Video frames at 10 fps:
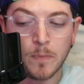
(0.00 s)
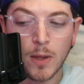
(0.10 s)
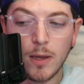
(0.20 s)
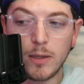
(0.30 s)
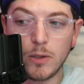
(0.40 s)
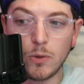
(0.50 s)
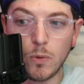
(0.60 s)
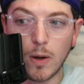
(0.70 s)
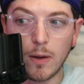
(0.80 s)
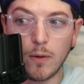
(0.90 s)
to
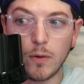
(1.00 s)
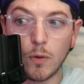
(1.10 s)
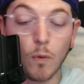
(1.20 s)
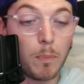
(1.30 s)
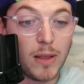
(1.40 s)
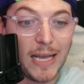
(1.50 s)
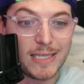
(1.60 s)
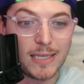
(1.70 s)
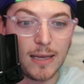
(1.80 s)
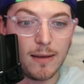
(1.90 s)
replace
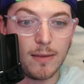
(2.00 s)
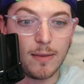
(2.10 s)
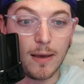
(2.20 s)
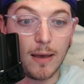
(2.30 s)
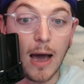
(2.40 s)
the